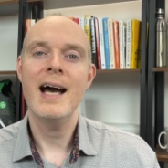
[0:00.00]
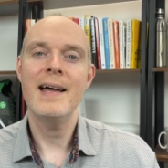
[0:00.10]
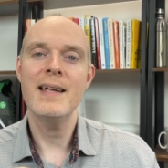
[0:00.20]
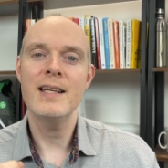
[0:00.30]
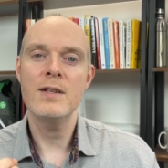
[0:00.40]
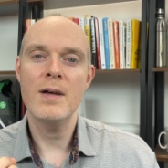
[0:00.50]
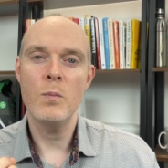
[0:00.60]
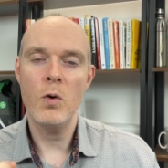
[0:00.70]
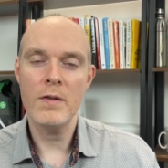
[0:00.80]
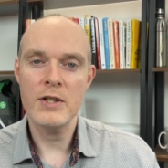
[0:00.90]
And then
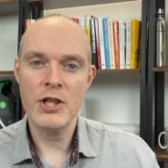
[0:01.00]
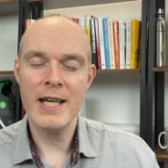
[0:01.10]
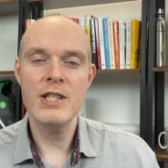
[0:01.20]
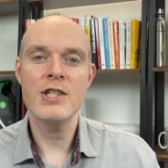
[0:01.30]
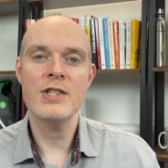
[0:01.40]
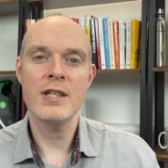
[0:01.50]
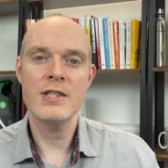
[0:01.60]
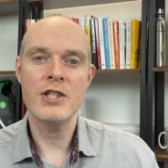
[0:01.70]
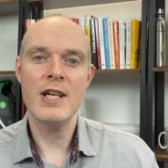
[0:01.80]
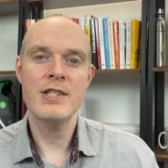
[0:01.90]
what the changes are
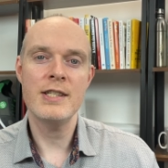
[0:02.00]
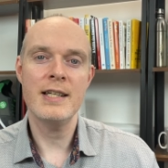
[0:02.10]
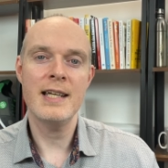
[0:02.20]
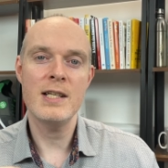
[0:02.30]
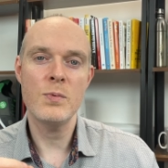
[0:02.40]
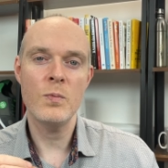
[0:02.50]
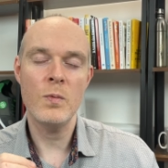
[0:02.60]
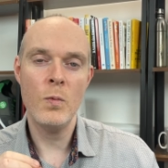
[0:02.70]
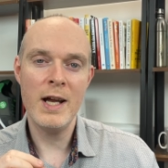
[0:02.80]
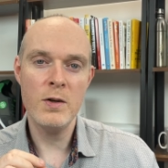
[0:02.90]
suggesting is
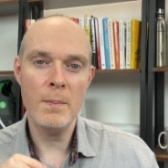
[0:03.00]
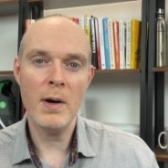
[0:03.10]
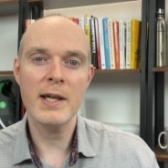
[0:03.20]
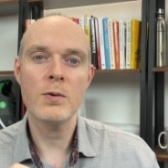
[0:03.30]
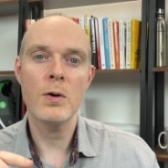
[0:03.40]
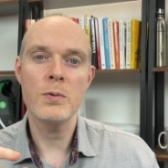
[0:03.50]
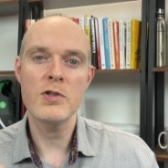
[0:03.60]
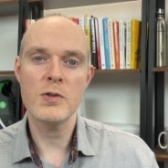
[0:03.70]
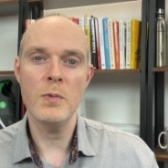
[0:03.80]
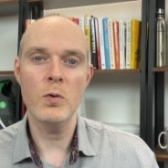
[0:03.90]
where you're micro and
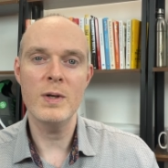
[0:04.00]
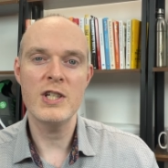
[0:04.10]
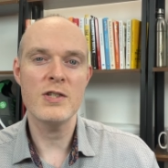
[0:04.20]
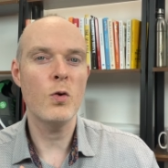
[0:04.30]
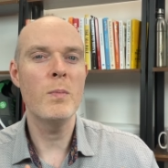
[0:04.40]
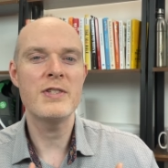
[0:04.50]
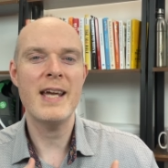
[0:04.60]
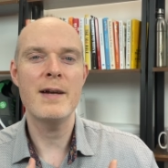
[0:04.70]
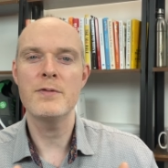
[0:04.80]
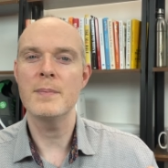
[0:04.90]
small, which is almost
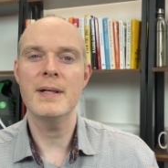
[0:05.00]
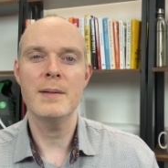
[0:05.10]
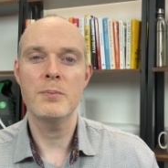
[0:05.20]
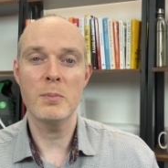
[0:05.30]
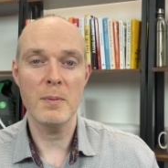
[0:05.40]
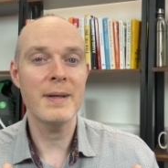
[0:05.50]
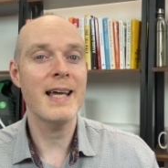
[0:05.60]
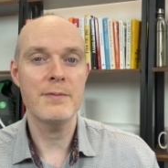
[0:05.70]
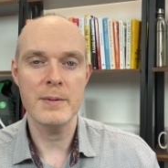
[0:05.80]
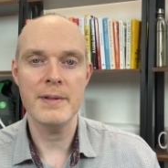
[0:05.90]
everybody, probably
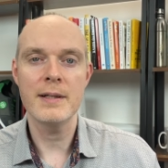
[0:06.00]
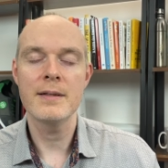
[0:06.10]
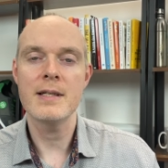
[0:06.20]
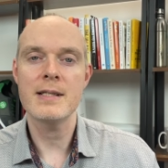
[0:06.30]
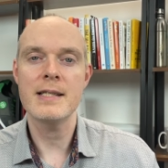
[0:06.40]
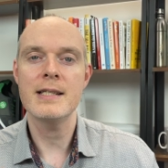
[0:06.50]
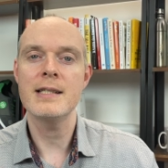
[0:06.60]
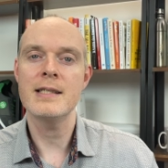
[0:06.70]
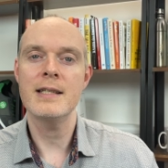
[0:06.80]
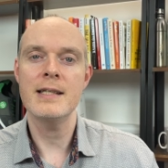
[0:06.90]
everybody that's
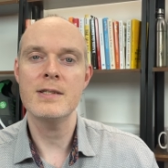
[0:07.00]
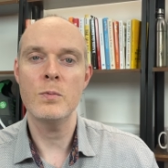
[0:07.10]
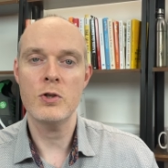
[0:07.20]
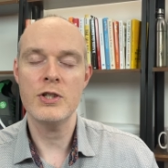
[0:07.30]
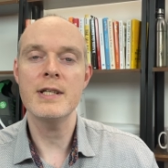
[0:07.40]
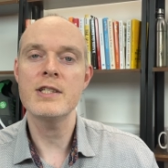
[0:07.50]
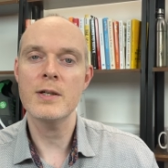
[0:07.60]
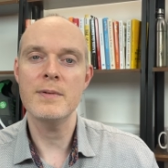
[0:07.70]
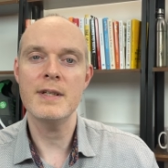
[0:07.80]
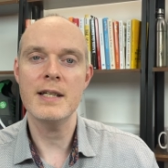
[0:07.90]
listening to these and watching these
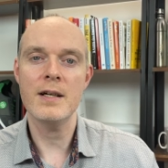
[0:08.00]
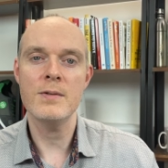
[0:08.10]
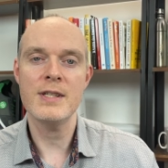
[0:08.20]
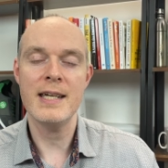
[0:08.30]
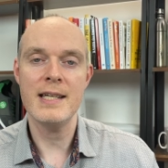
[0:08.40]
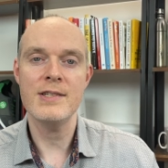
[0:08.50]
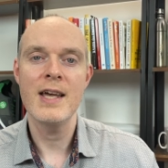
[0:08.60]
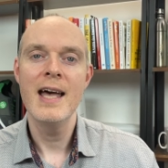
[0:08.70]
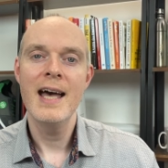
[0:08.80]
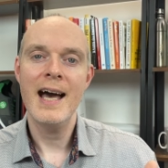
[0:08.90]
type of videos is,
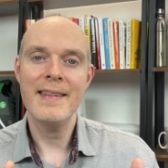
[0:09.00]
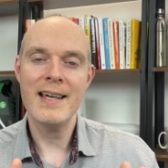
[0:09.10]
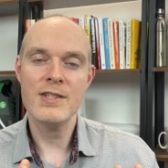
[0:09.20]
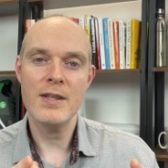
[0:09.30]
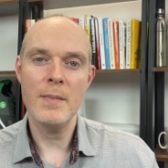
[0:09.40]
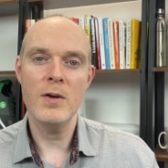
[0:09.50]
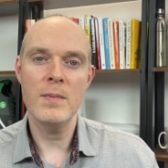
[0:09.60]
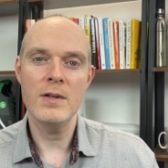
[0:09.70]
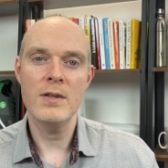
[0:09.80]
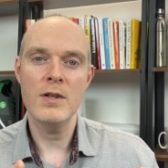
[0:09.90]
and that's at the
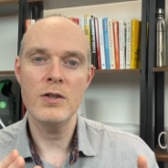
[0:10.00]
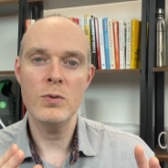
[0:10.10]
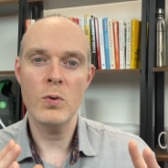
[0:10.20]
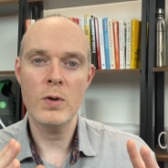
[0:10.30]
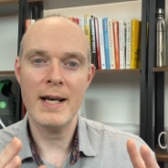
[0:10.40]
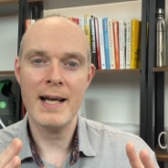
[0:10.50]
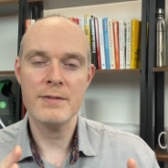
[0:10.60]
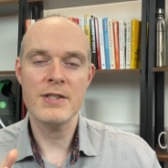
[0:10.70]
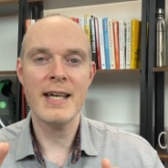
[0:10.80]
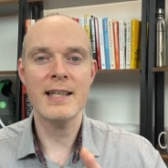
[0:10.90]
moment that you're going to have
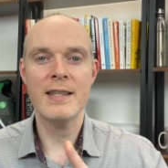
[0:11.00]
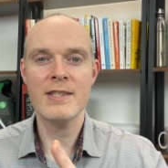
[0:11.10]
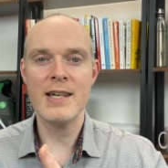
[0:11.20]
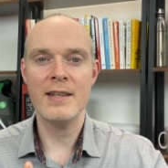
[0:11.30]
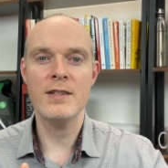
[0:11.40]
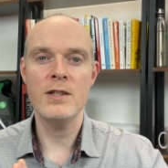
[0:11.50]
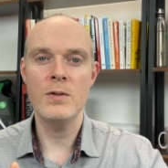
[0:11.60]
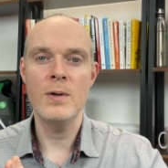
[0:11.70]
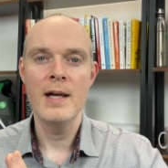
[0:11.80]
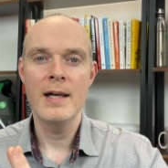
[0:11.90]
to take the set that you